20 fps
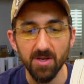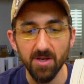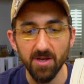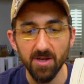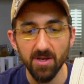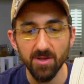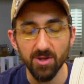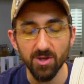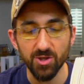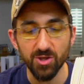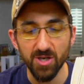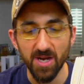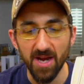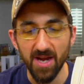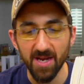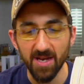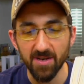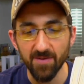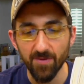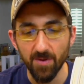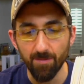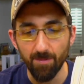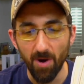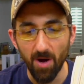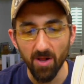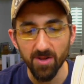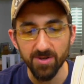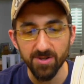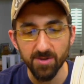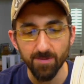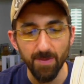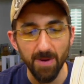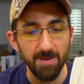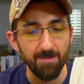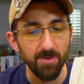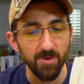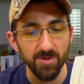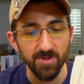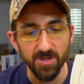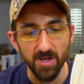The shine of the polished
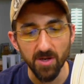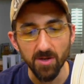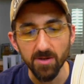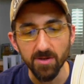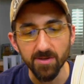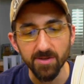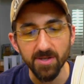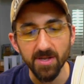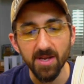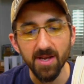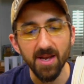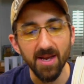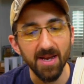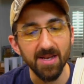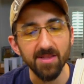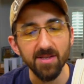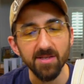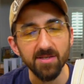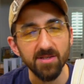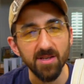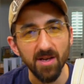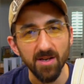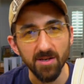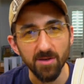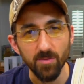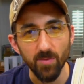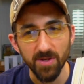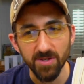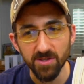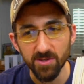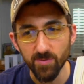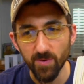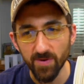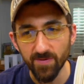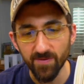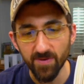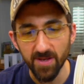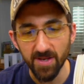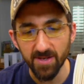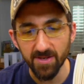maple dulled, and the sun went
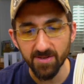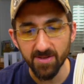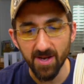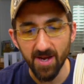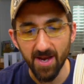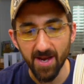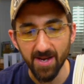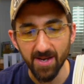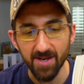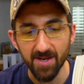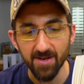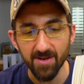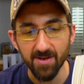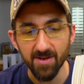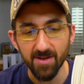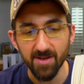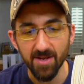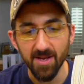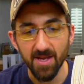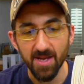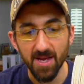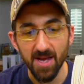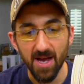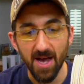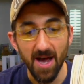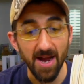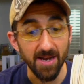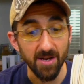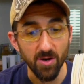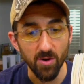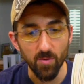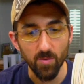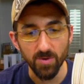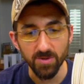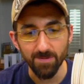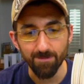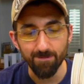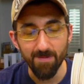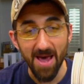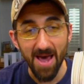swiftly into hiding. Ino was
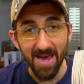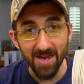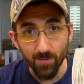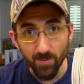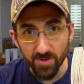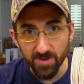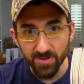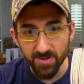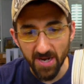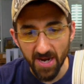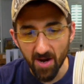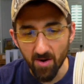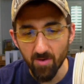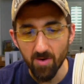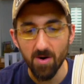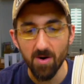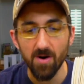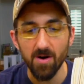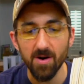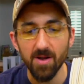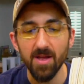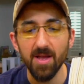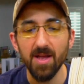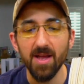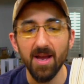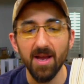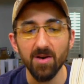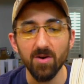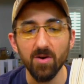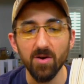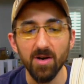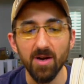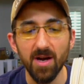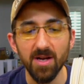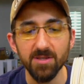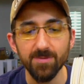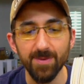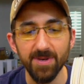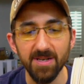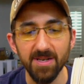mad with terror, and her
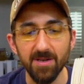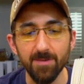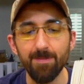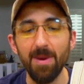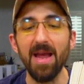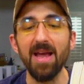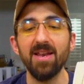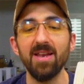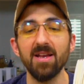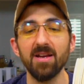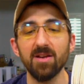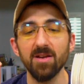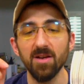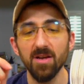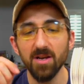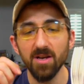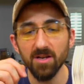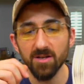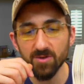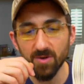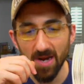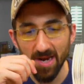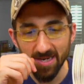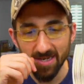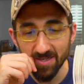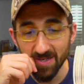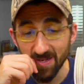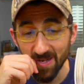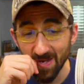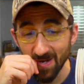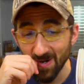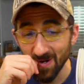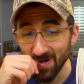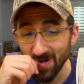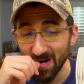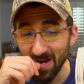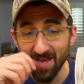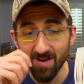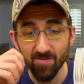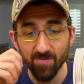husband, in panic, tried to get her
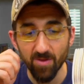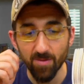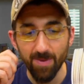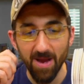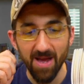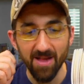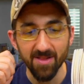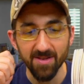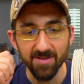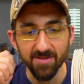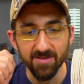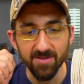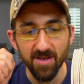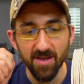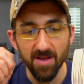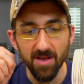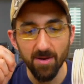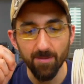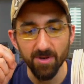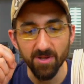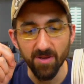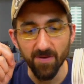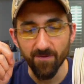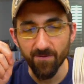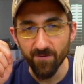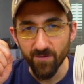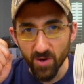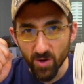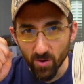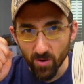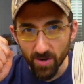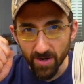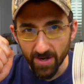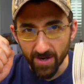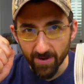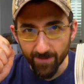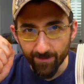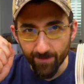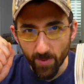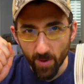out of the palace, but the fury
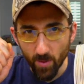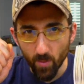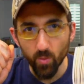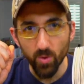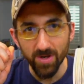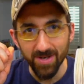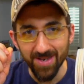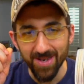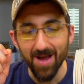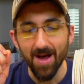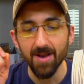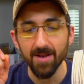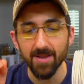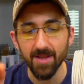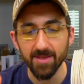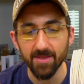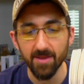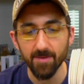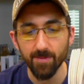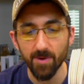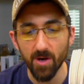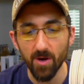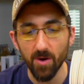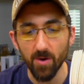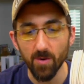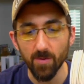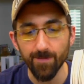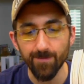would not let them go.